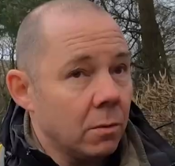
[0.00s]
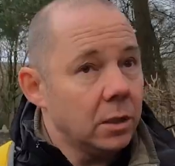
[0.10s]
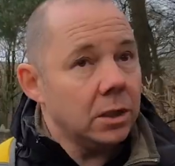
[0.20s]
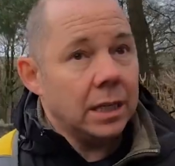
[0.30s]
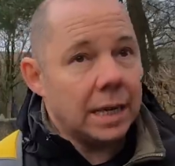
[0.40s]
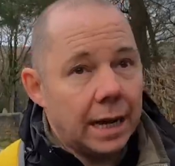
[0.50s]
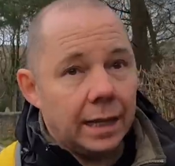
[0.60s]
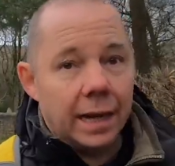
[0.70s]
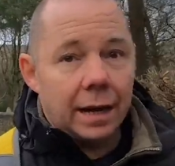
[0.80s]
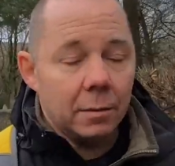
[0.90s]
you sit
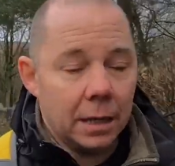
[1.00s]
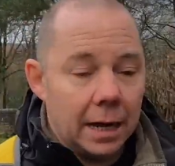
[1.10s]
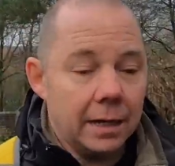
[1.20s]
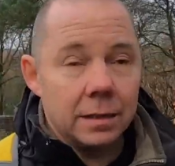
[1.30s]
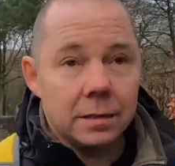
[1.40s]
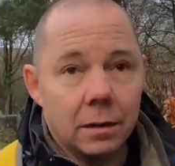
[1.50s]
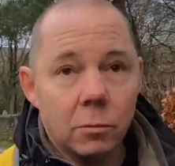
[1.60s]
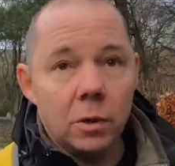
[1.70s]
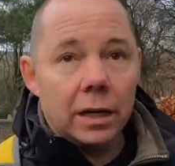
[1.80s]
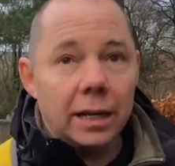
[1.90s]
down, getting up again, start
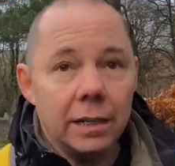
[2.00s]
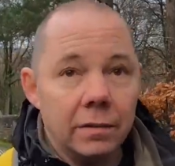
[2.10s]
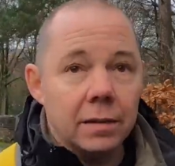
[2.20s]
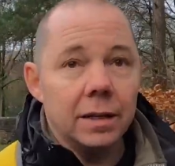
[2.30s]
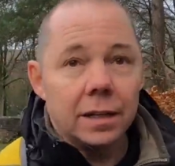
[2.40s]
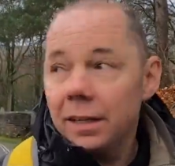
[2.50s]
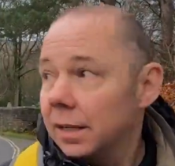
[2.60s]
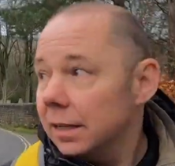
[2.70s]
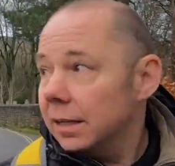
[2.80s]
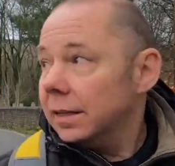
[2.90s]
walking again, you,
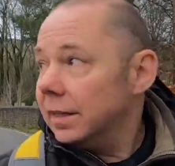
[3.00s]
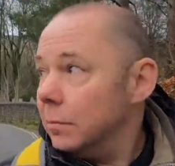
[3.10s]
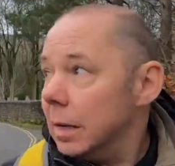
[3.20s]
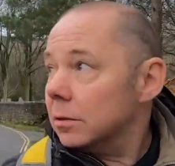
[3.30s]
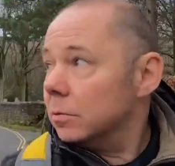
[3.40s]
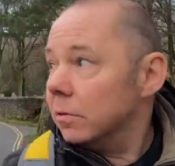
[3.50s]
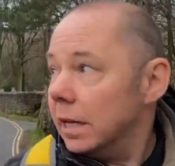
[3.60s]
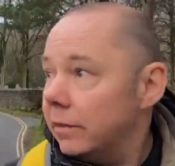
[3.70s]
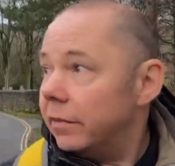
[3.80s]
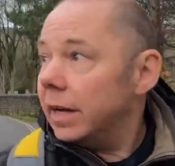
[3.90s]
your muscles
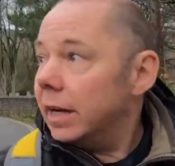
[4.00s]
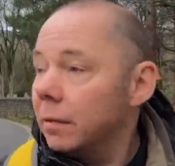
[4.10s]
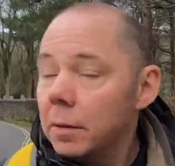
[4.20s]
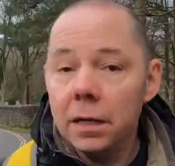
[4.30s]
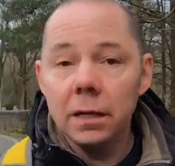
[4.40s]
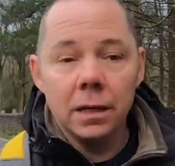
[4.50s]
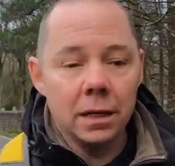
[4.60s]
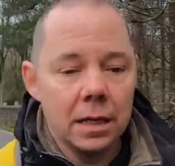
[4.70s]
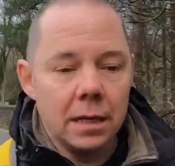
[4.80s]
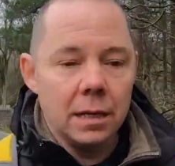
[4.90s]
really feel it.
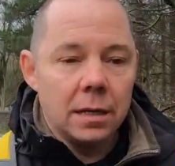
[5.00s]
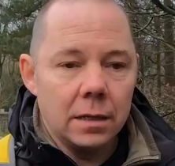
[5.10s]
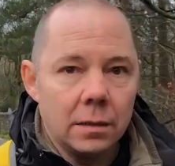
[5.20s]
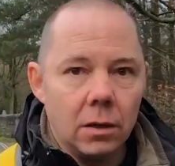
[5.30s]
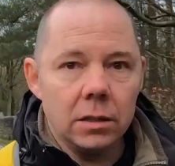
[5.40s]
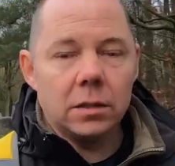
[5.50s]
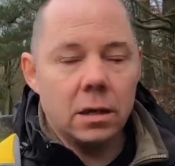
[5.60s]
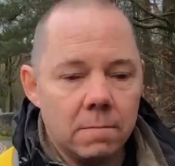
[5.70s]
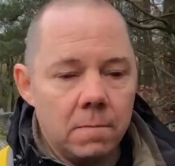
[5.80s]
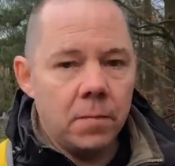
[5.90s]
nice
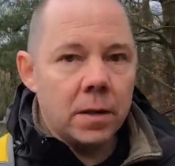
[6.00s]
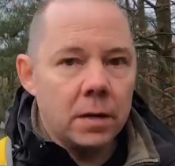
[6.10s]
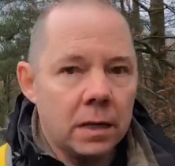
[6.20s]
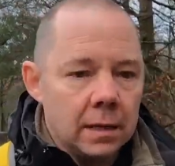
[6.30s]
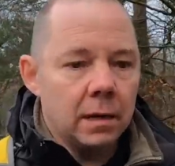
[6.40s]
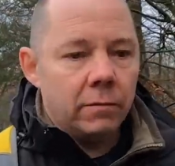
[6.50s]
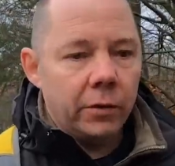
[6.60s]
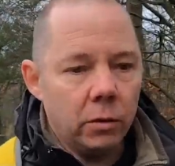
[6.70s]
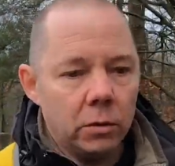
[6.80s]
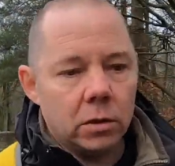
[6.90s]
um,
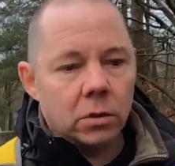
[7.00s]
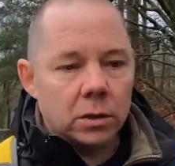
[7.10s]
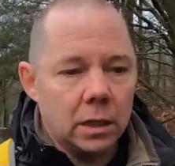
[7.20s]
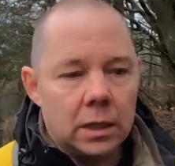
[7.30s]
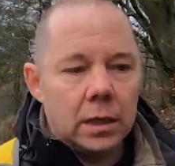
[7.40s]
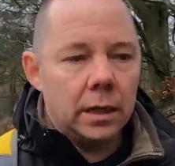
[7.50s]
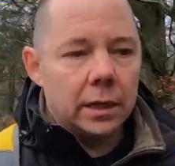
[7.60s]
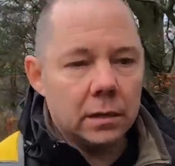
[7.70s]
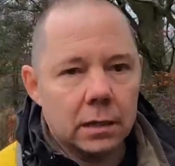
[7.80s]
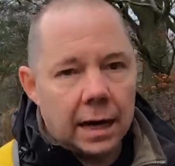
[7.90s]
views across the
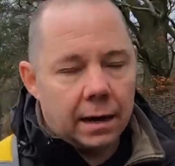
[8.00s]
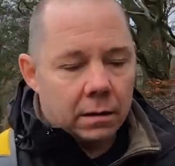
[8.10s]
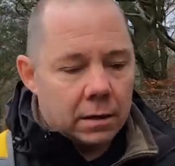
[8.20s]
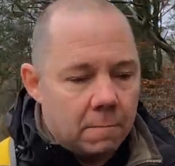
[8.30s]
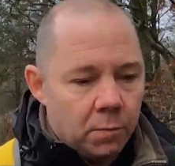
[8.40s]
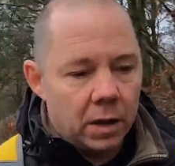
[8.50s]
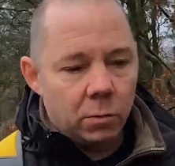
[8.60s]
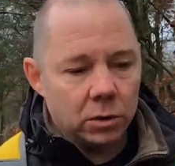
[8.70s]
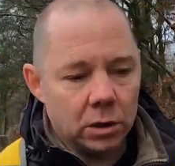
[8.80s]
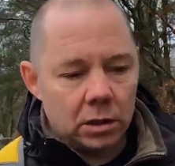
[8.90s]
Kinder Scout.
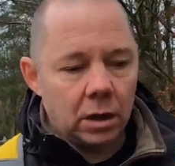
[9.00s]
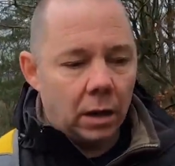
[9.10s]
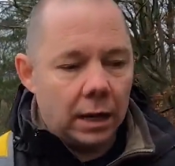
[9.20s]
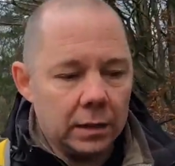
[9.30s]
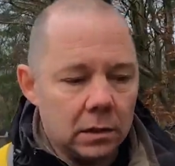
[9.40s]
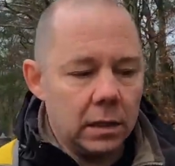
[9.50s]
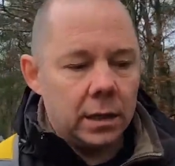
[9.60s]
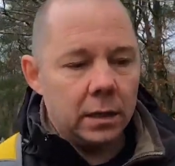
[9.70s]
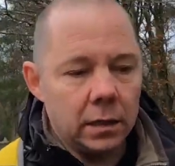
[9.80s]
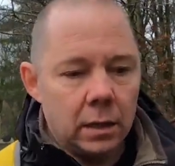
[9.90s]
It wasn't as high as
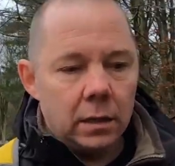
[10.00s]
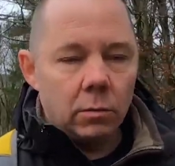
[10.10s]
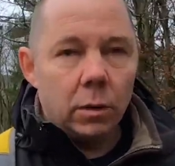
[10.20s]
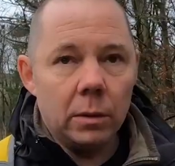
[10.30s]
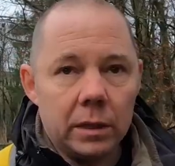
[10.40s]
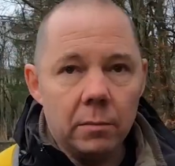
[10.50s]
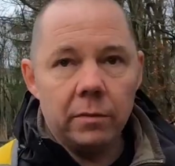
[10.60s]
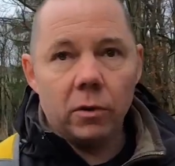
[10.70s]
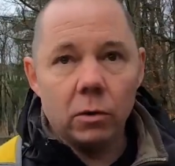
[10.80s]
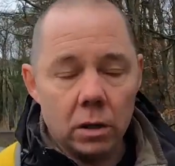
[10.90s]
the one we've done
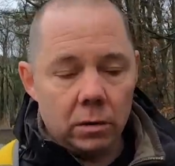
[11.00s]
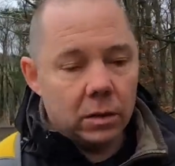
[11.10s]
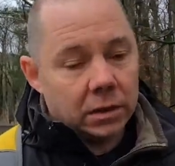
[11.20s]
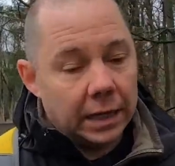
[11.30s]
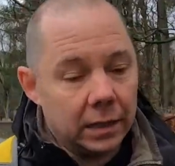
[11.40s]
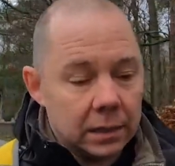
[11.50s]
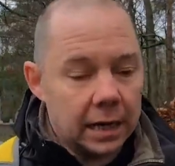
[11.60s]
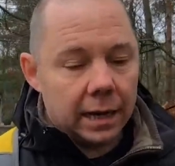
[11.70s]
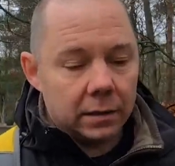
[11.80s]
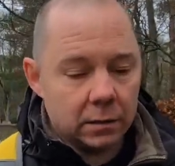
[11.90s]
before, the Kinder
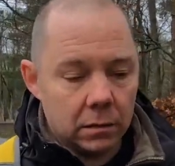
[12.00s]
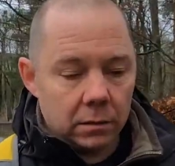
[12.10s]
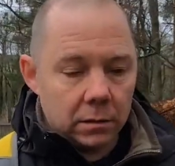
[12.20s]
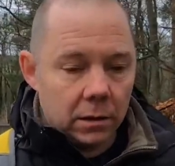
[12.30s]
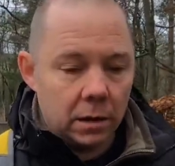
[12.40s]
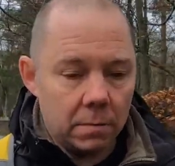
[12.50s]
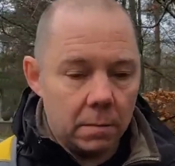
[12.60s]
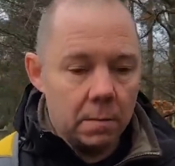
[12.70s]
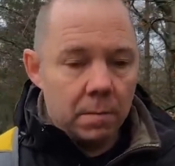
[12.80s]
Scout. Um,